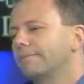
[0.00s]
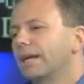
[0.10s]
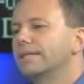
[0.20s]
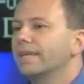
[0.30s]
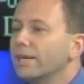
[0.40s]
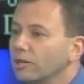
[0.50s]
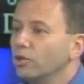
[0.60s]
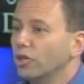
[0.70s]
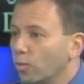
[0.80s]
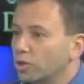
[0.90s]
Take a
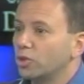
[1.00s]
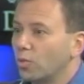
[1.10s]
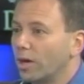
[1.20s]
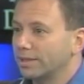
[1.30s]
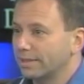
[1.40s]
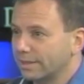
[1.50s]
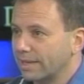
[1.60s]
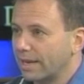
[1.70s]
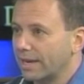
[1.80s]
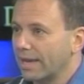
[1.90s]
look at what you want to
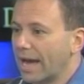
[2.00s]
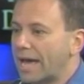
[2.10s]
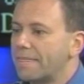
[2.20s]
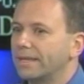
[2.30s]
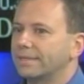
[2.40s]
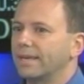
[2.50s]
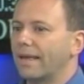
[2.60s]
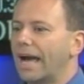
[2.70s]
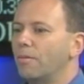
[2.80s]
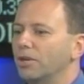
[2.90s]
say and then say,
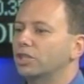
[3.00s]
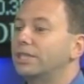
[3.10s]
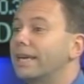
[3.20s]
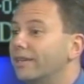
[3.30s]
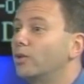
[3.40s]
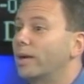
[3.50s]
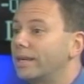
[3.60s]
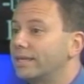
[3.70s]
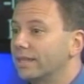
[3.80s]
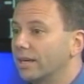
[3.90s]
how much data do I
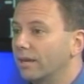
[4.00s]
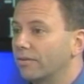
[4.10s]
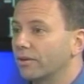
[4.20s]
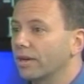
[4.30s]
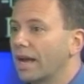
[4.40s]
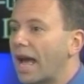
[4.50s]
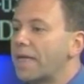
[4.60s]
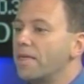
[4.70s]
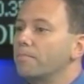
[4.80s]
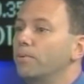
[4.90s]
need to cover? And
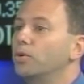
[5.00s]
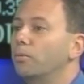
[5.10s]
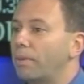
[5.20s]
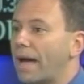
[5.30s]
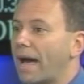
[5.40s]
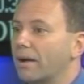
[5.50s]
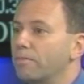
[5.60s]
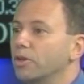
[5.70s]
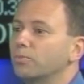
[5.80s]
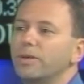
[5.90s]
then pull back,
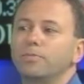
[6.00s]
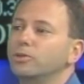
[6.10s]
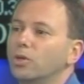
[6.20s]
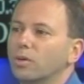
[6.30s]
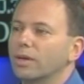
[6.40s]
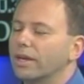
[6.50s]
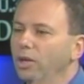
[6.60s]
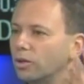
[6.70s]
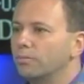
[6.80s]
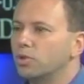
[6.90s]
because people can
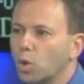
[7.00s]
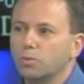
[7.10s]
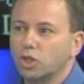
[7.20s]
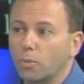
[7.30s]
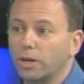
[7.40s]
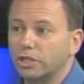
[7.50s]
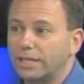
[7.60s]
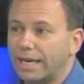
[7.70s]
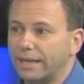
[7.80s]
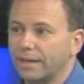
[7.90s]
only absorb so much
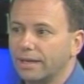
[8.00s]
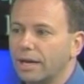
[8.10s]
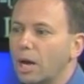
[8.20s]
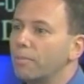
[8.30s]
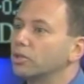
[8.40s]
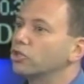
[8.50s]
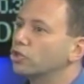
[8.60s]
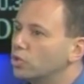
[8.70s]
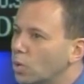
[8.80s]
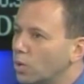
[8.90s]
data. But
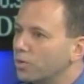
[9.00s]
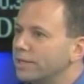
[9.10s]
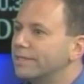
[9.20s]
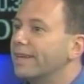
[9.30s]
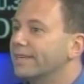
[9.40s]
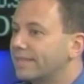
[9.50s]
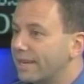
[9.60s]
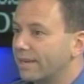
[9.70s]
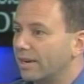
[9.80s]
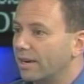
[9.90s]
stories they can
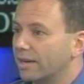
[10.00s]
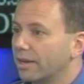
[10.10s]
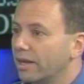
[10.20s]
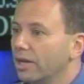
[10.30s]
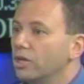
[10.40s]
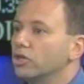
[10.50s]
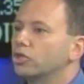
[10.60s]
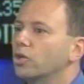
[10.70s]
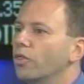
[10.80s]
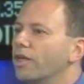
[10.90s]
take on.
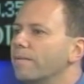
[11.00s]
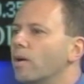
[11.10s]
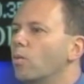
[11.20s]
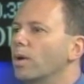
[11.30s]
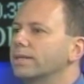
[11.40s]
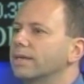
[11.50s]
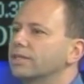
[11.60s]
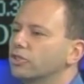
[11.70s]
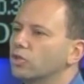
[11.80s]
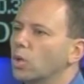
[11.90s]
So think about what's a
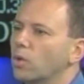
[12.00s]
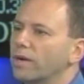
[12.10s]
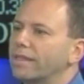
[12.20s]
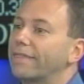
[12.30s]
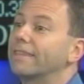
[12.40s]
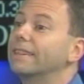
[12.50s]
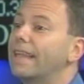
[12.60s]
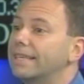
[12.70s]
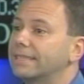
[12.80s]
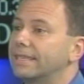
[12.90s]
story that the
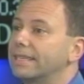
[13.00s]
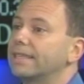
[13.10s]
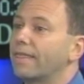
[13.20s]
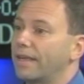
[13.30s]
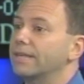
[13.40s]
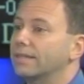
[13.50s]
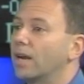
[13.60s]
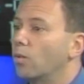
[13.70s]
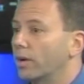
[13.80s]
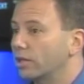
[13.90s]
lesson is the things that I
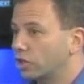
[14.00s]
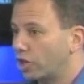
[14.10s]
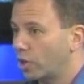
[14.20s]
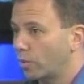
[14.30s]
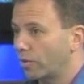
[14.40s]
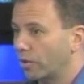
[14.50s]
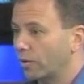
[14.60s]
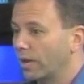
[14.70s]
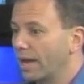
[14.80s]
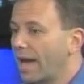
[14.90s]
want to share with you.
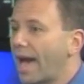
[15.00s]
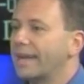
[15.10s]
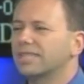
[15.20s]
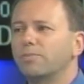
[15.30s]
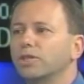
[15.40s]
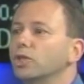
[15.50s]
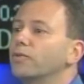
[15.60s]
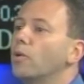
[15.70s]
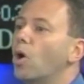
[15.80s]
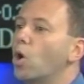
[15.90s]
And especially if
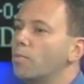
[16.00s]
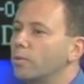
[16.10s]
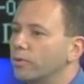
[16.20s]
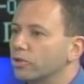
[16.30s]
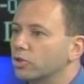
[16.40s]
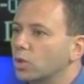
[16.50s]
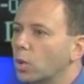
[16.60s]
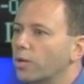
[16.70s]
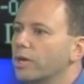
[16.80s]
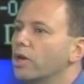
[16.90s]
you open with a
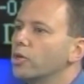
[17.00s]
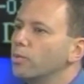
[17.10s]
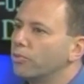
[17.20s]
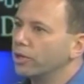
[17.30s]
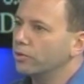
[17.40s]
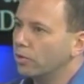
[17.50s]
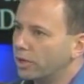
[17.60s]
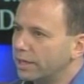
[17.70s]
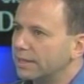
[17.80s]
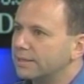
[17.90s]
story, you bring your
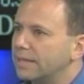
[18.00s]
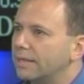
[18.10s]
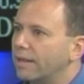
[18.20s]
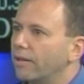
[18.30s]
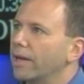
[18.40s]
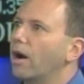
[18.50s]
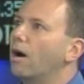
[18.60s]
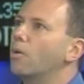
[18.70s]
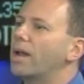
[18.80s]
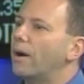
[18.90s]
audience in, they're like,
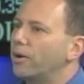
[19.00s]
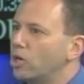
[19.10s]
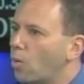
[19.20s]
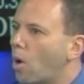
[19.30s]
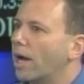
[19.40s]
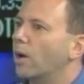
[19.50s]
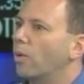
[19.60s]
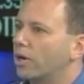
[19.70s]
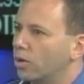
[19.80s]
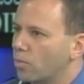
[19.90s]
oh, now I know why I want
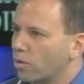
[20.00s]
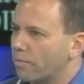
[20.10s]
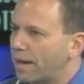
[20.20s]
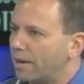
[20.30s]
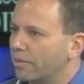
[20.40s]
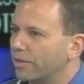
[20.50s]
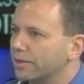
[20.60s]
to know more about this.